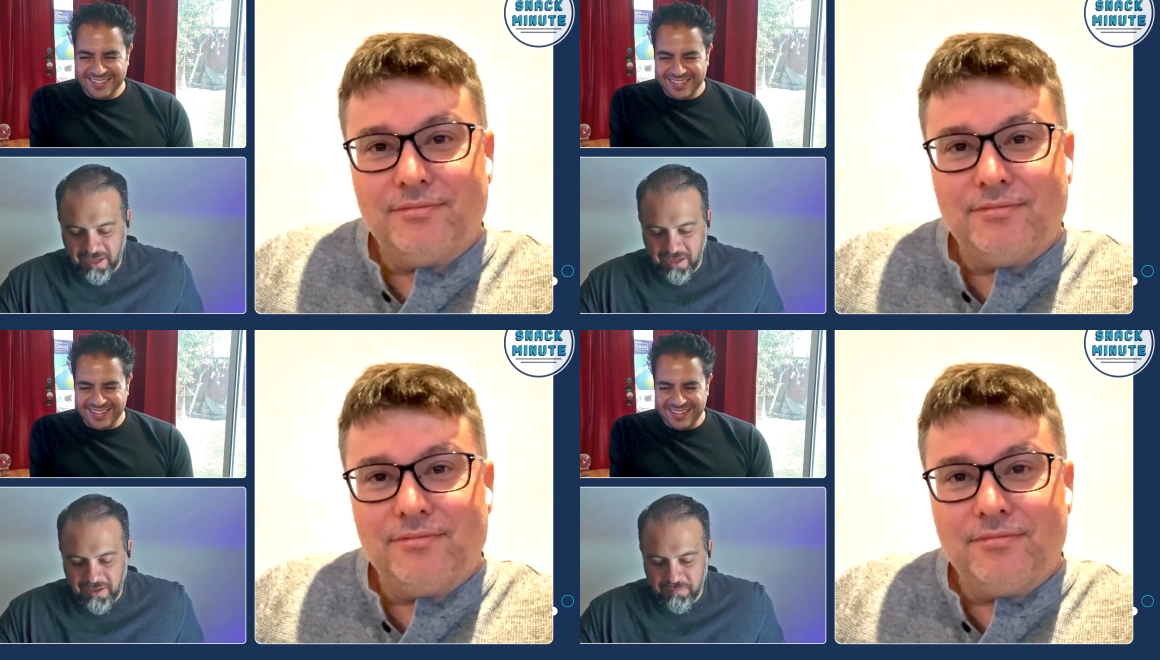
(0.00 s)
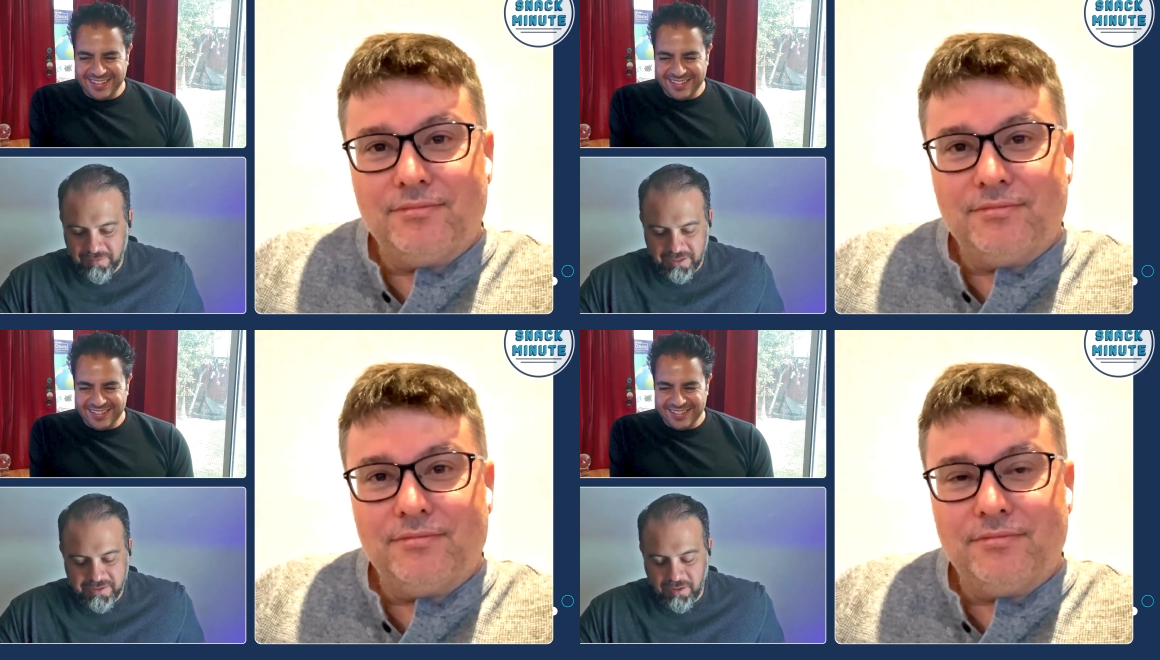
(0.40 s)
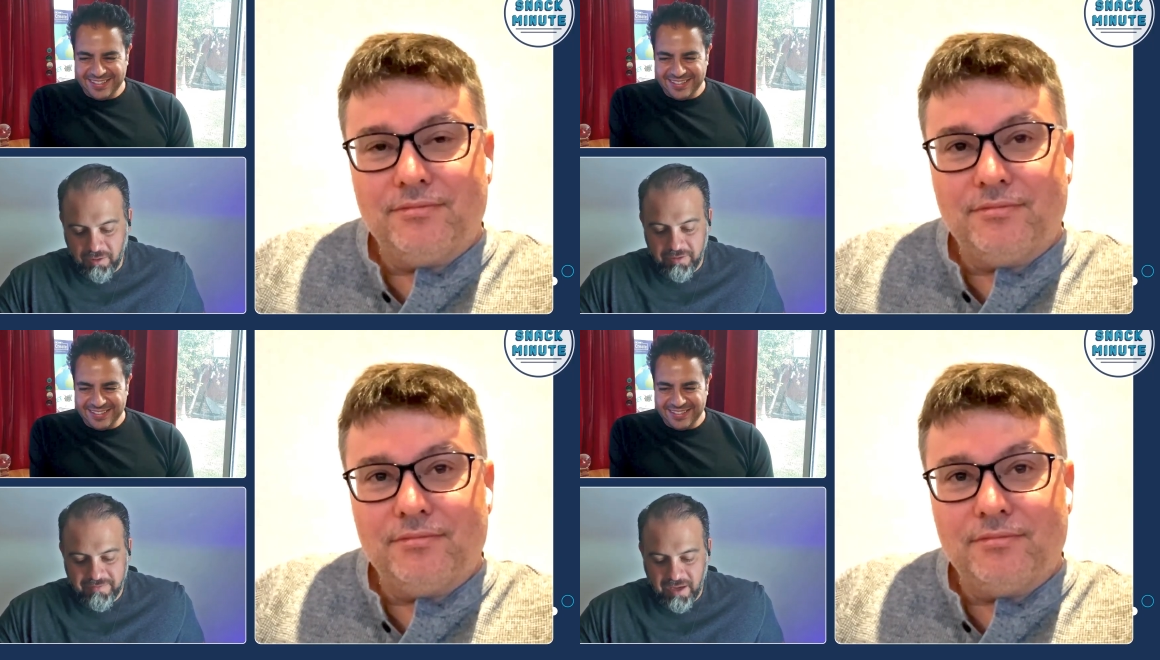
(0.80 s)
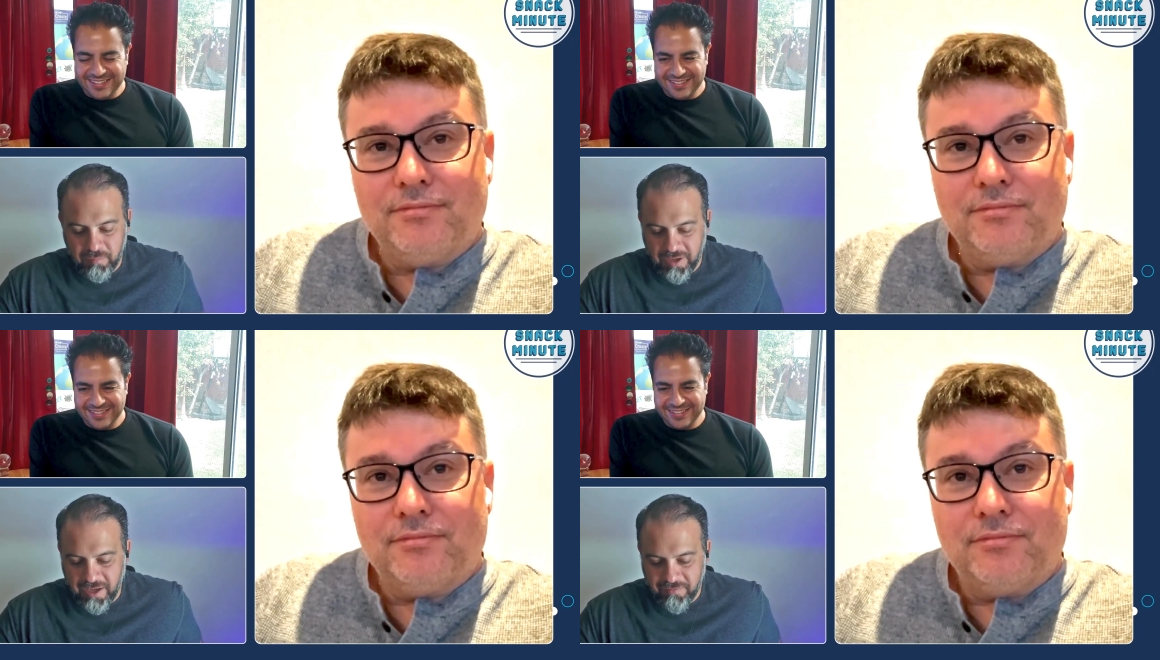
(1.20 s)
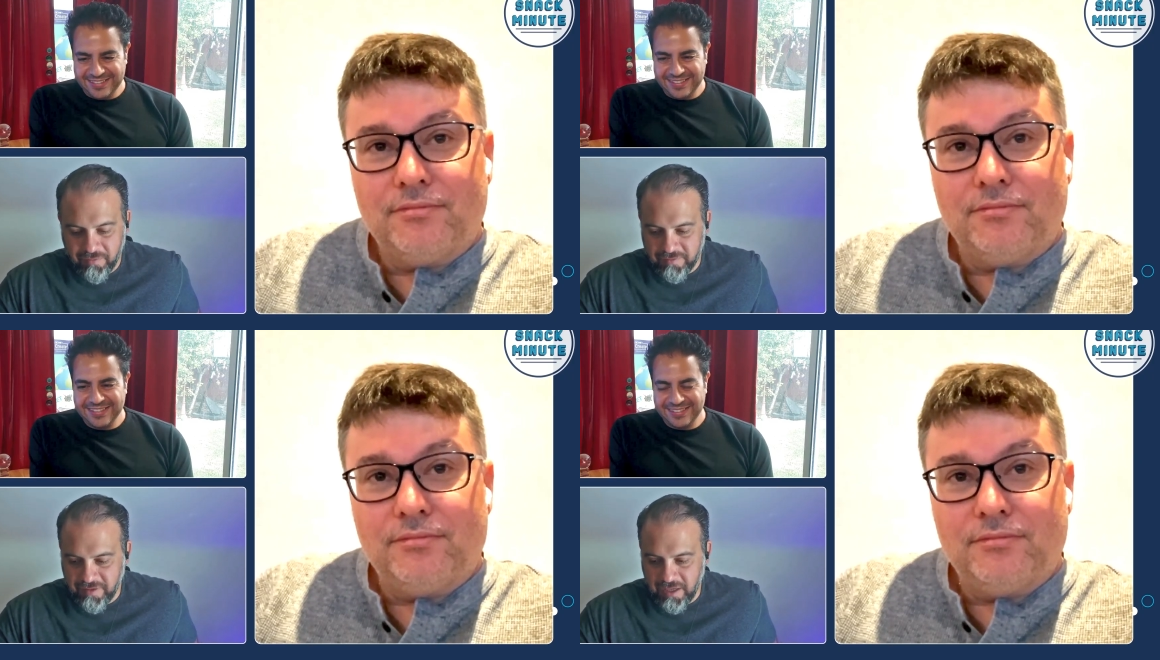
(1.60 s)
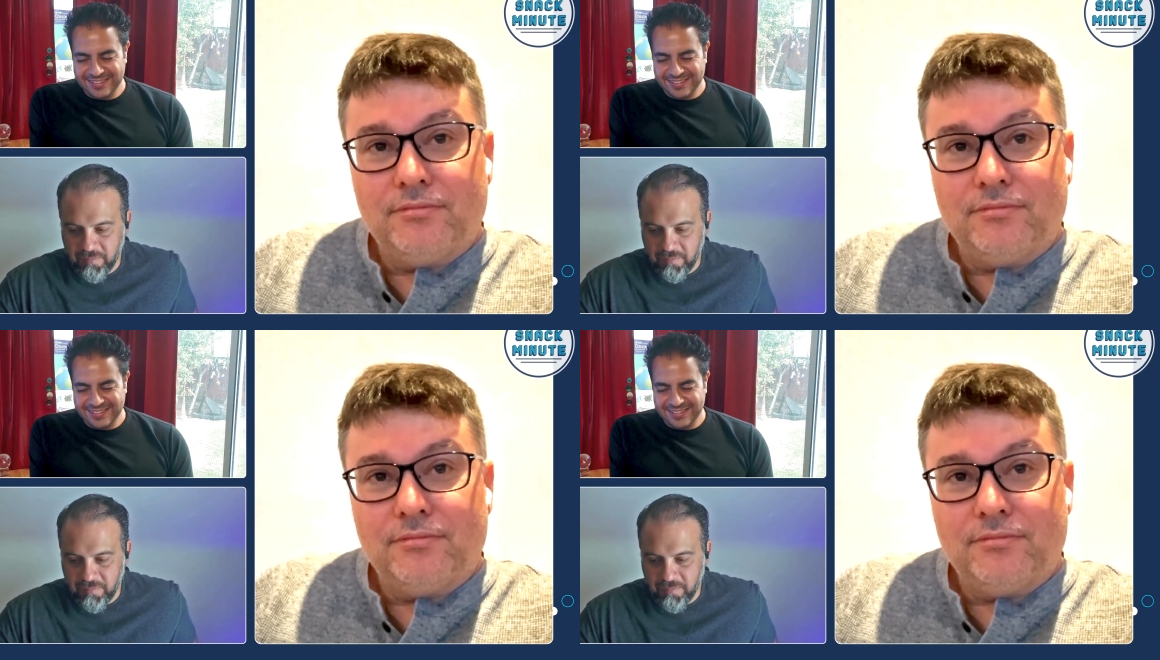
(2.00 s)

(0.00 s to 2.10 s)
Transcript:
Speaker 1: uh, that's all the time we have for today.